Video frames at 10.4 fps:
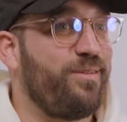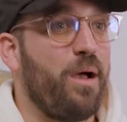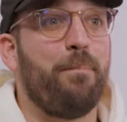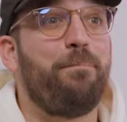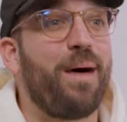
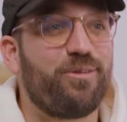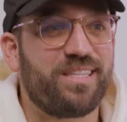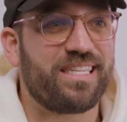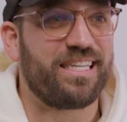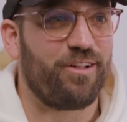about
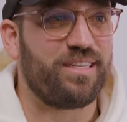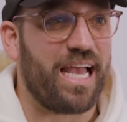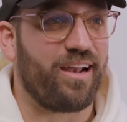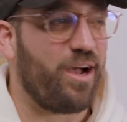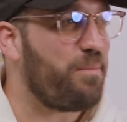to sell
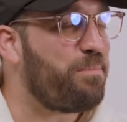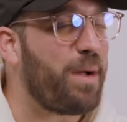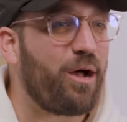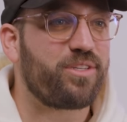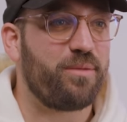data,
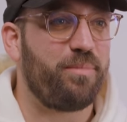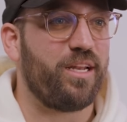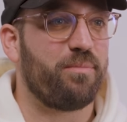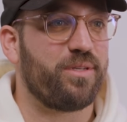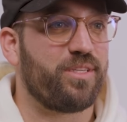about to be
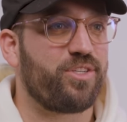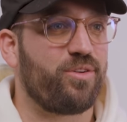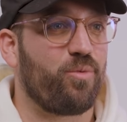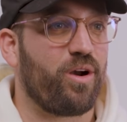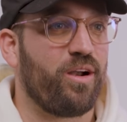in a
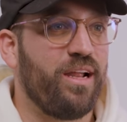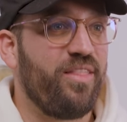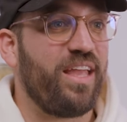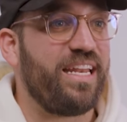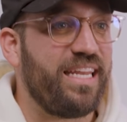position where
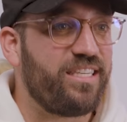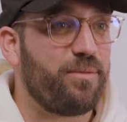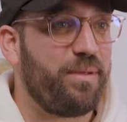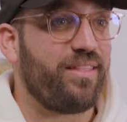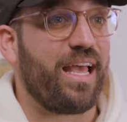they need
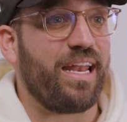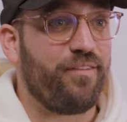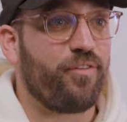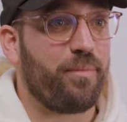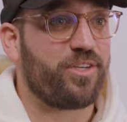to be in that
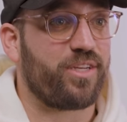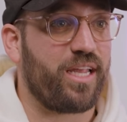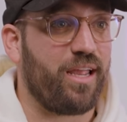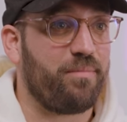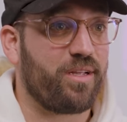information
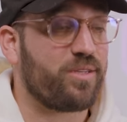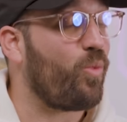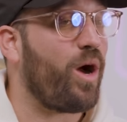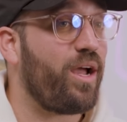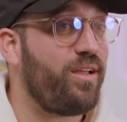game. Because
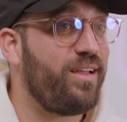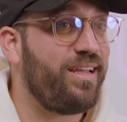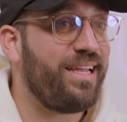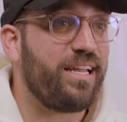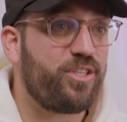why?
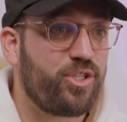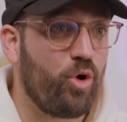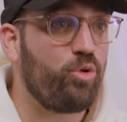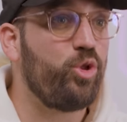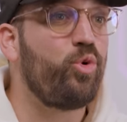It's
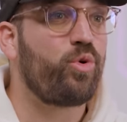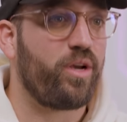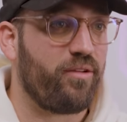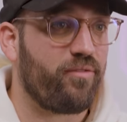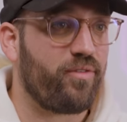so
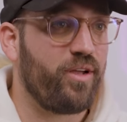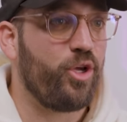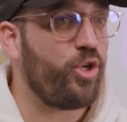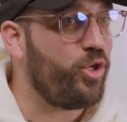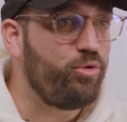lucrative.
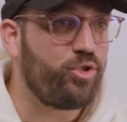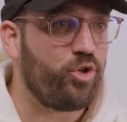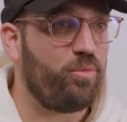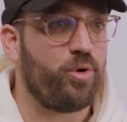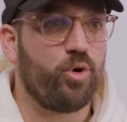
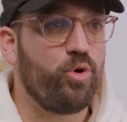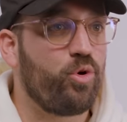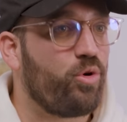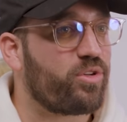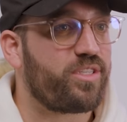YouTube,
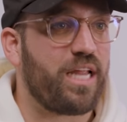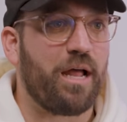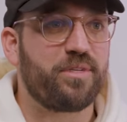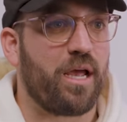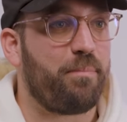Google,
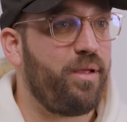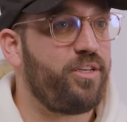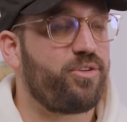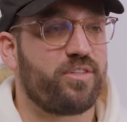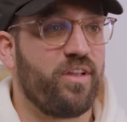Snapchat,
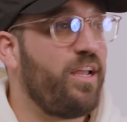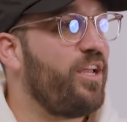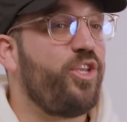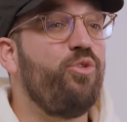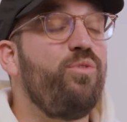Pinterest,
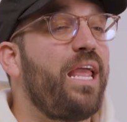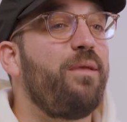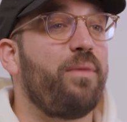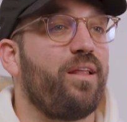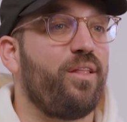you
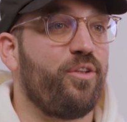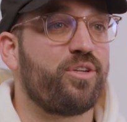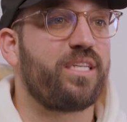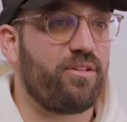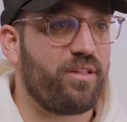name it, they're
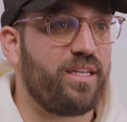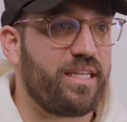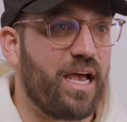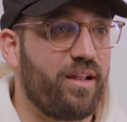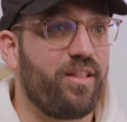selling the
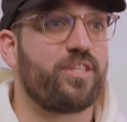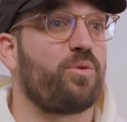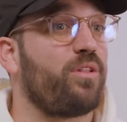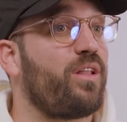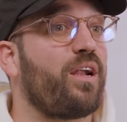data and that's
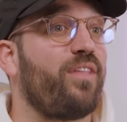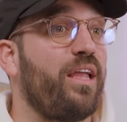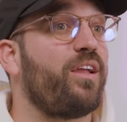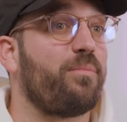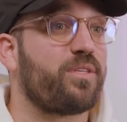where a lot of the
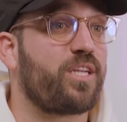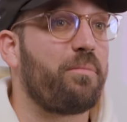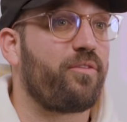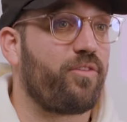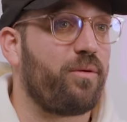income is
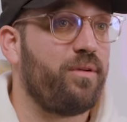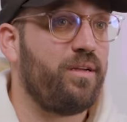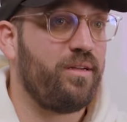coming from.